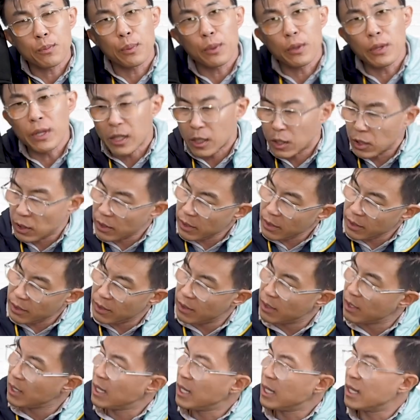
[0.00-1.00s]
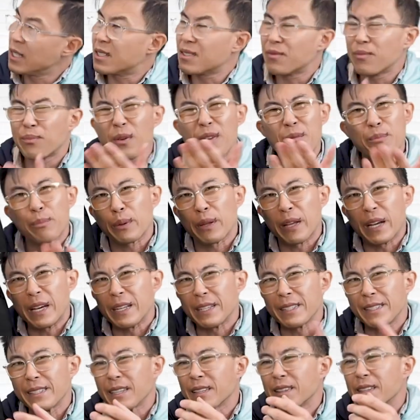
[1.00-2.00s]
pretty good. It's very
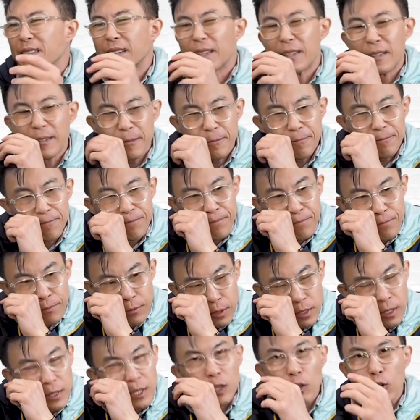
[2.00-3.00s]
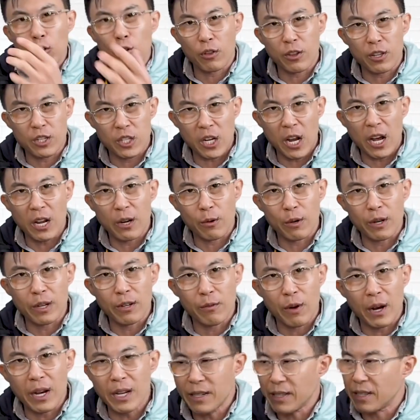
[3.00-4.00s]
plain, it's nothing Nothing
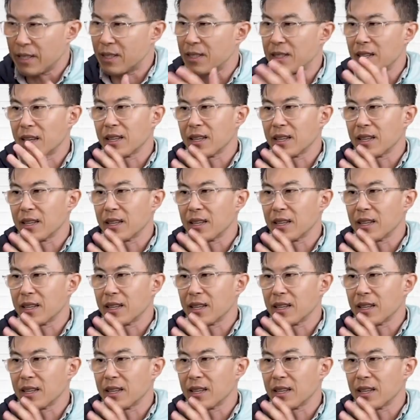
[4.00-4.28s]
earth-shattering, right? It's